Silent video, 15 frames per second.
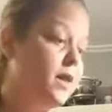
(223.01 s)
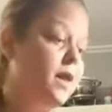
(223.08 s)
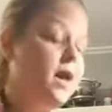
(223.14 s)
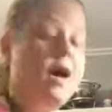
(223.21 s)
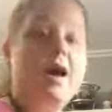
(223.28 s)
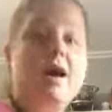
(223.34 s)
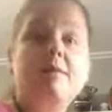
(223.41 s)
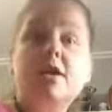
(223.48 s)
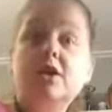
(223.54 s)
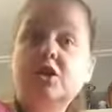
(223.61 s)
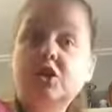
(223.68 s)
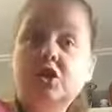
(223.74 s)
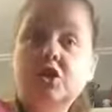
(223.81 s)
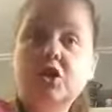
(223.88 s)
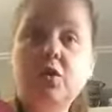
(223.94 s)
I'm going to
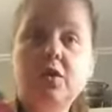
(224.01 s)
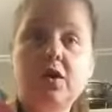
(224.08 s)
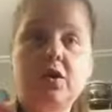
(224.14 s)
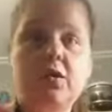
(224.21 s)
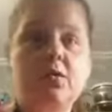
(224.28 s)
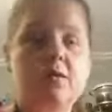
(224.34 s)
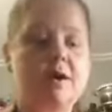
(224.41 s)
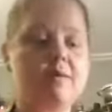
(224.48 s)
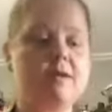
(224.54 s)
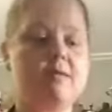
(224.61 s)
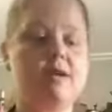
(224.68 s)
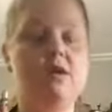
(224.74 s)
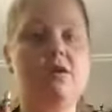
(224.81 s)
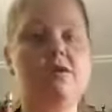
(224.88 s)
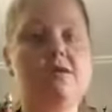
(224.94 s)
show you what I'm going to be
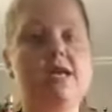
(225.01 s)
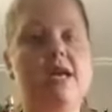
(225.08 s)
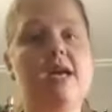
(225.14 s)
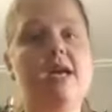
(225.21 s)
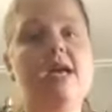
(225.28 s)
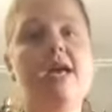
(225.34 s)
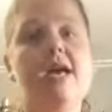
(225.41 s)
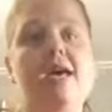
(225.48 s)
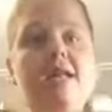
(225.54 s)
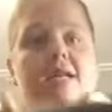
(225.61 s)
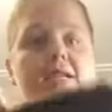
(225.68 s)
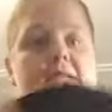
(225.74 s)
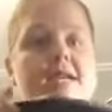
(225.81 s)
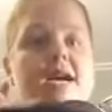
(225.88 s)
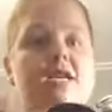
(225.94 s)
using.
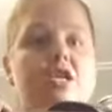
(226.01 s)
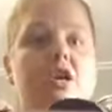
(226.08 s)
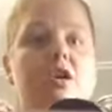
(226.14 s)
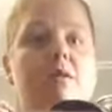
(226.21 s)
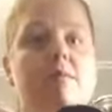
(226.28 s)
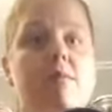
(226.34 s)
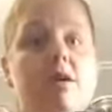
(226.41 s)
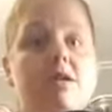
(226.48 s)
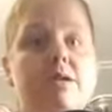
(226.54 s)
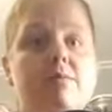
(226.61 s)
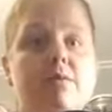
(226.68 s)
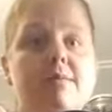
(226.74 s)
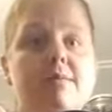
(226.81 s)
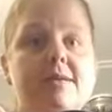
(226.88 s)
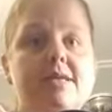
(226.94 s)
This is actually our
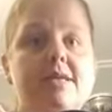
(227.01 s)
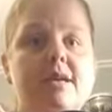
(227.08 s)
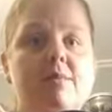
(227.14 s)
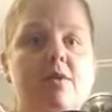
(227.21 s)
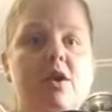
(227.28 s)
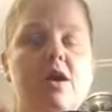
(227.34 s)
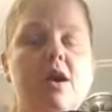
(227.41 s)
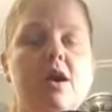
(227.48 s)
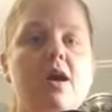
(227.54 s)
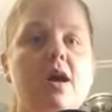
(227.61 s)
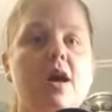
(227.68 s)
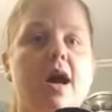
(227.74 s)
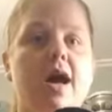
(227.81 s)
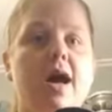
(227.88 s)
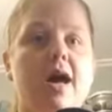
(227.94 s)
multi-purpose steamer.
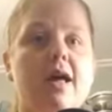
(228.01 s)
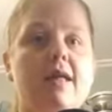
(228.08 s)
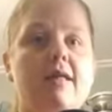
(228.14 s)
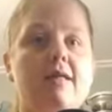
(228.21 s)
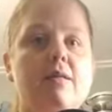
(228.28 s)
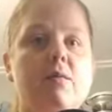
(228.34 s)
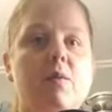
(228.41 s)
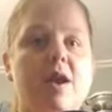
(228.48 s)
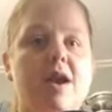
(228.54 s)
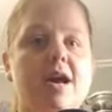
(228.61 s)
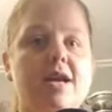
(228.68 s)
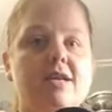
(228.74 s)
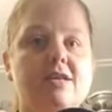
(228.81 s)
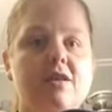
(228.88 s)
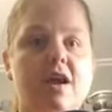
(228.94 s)
When
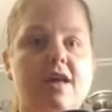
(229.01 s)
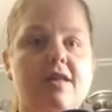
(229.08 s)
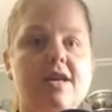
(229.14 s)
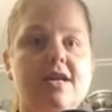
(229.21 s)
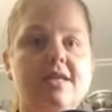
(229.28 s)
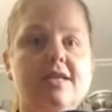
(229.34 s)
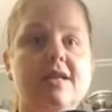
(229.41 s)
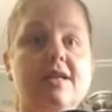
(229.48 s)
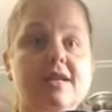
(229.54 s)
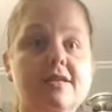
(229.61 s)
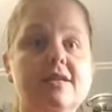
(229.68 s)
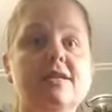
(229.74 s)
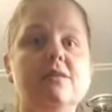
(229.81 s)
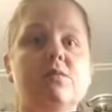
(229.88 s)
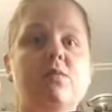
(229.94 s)
I saw this
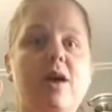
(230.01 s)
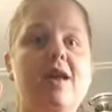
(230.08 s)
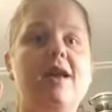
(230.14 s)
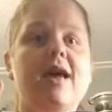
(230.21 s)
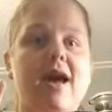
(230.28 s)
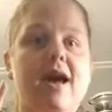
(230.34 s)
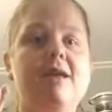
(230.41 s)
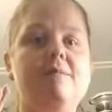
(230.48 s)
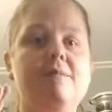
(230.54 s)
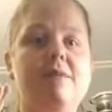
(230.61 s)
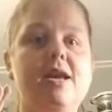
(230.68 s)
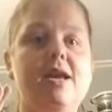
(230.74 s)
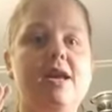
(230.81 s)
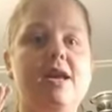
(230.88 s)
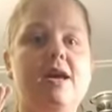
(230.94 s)
is what had
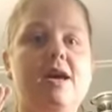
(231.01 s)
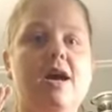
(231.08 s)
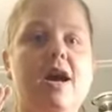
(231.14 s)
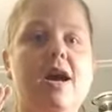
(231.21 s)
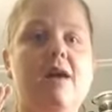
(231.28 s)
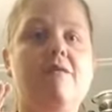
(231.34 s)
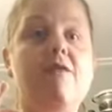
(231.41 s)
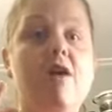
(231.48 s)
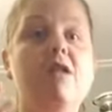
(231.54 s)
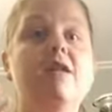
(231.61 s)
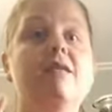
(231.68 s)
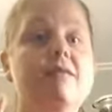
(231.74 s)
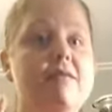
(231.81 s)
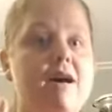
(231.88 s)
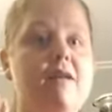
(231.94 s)
me fall
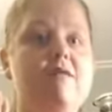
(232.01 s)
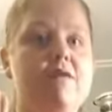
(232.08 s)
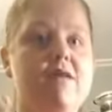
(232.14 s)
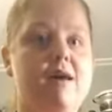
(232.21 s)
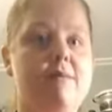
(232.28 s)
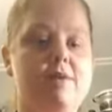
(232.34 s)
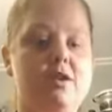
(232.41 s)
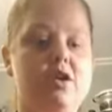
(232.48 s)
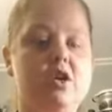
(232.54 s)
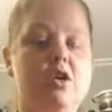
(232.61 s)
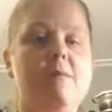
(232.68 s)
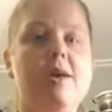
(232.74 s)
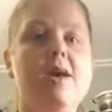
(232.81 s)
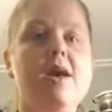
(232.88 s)
in love with Epicure.